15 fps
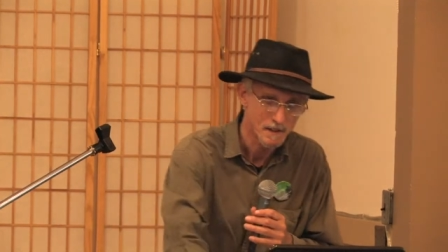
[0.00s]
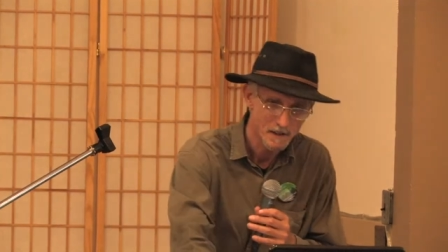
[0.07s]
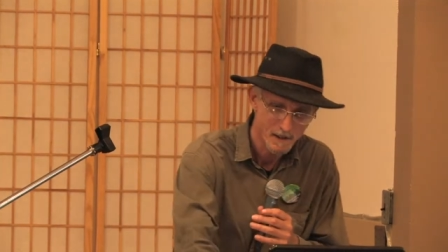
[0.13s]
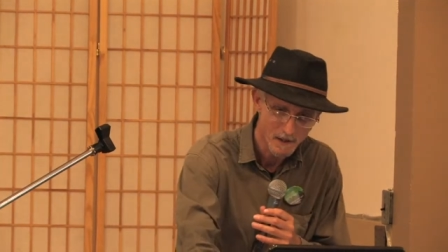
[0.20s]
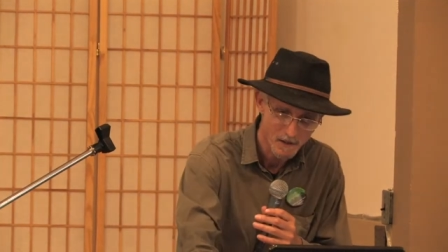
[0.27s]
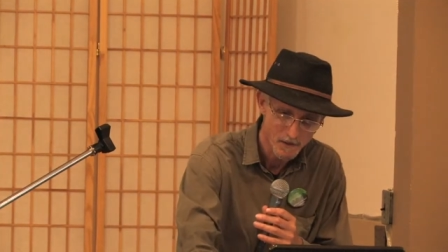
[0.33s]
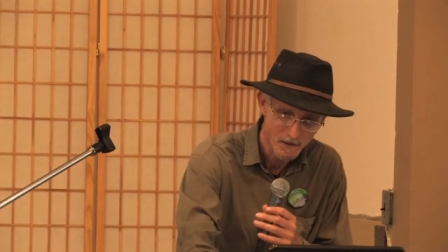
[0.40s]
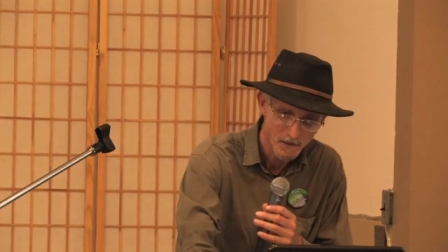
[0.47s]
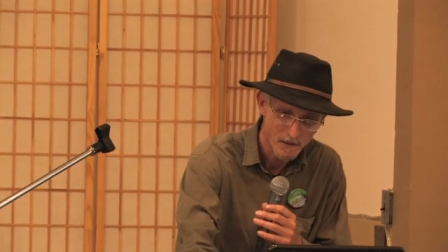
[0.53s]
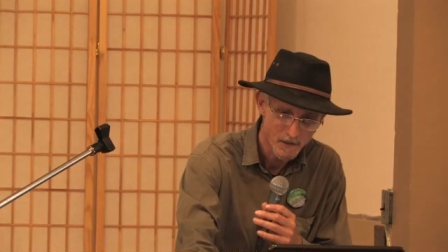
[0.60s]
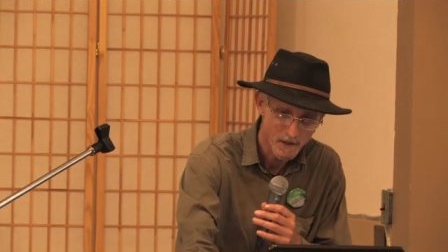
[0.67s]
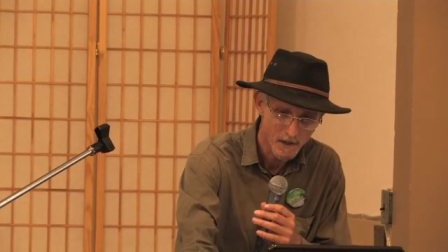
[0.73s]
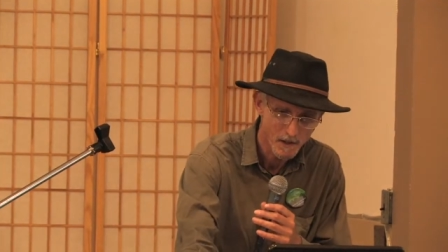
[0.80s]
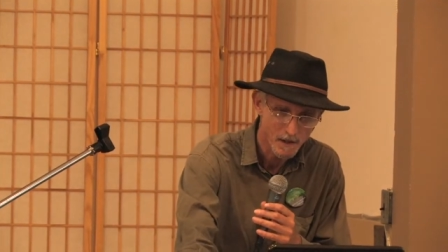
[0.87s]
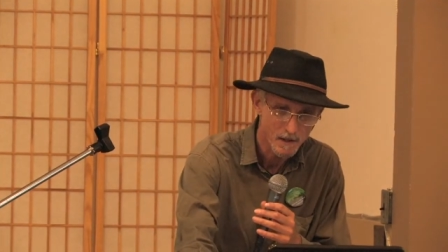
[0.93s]
I
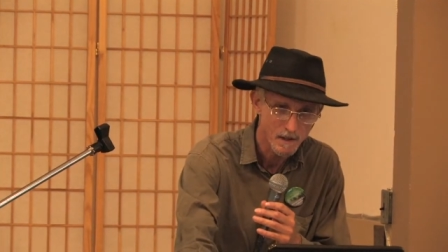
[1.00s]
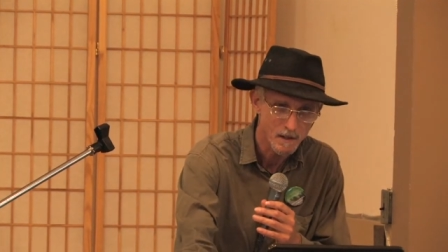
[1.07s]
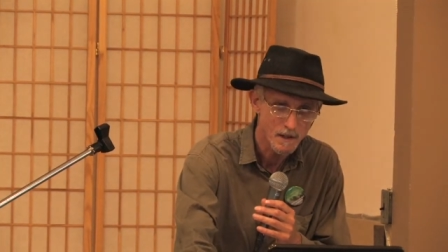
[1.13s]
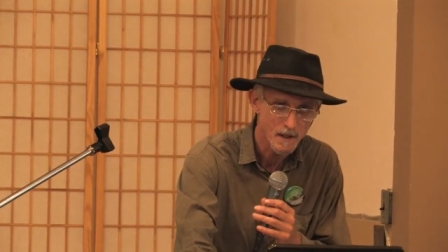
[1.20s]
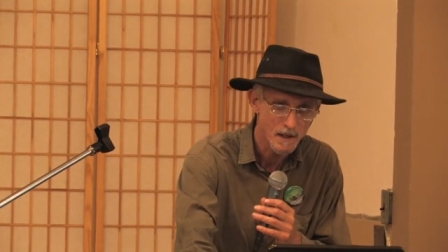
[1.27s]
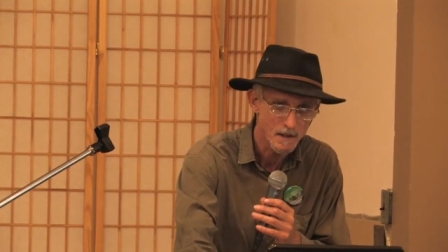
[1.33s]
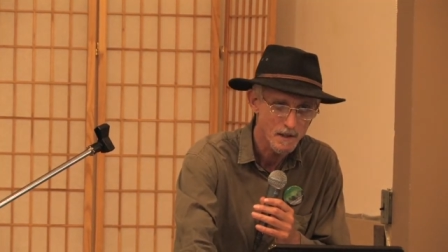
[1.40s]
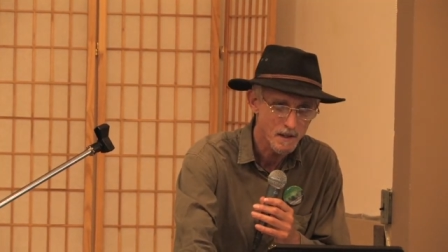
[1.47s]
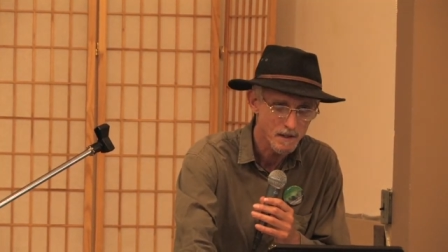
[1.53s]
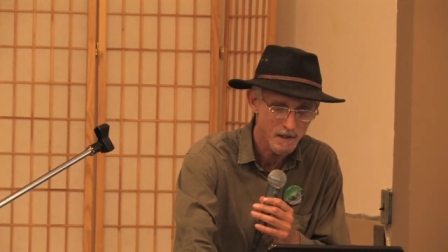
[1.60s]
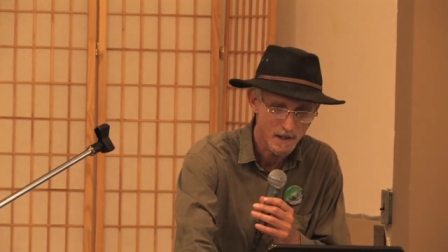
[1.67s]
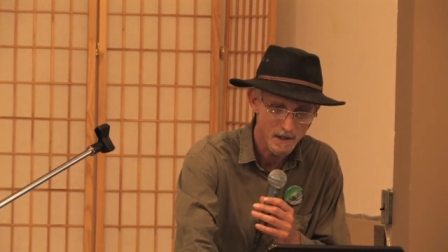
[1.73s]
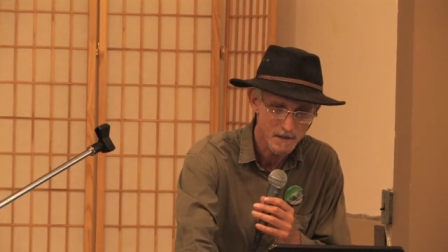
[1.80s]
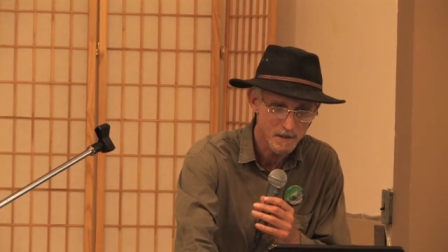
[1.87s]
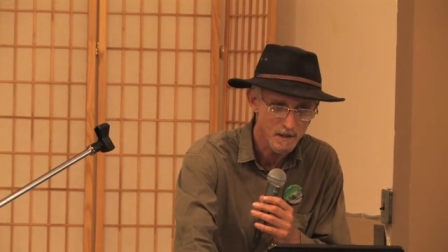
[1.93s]
think, yeah, I think
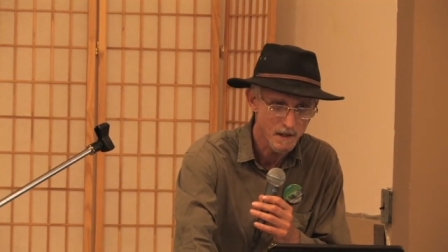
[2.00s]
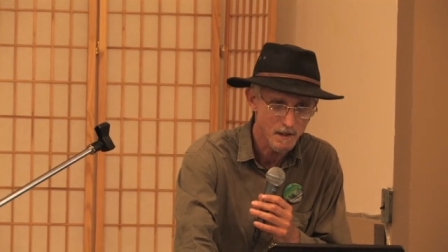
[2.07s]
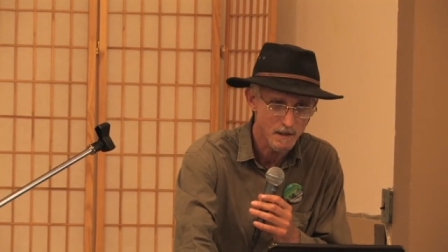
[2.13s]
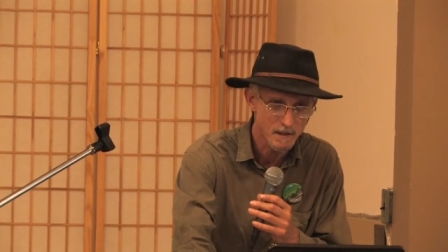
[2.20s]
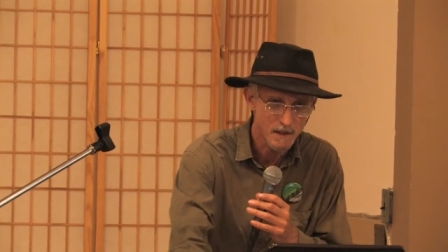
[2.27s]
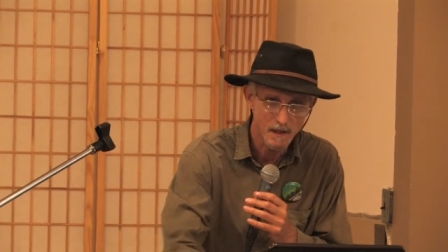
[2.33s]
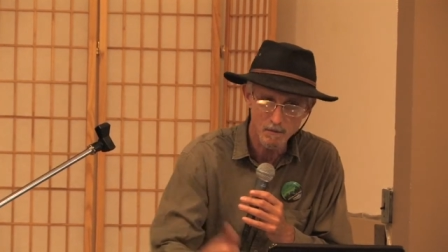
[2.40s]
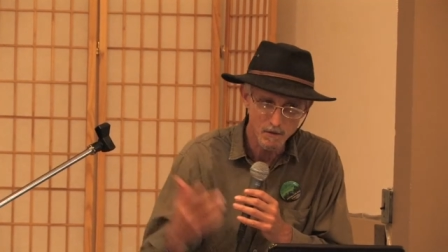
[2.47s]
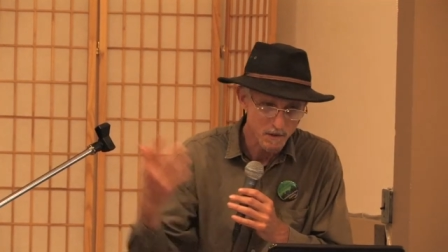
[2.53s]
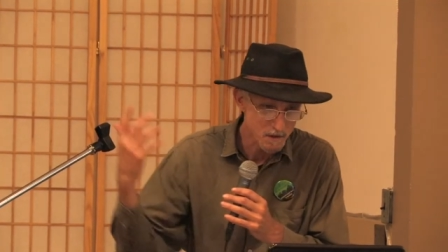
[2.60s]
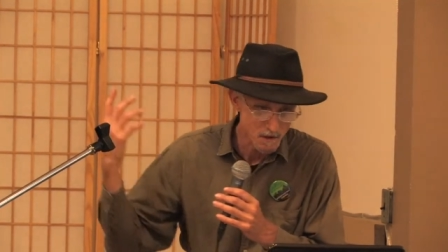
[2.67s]
that's it. That was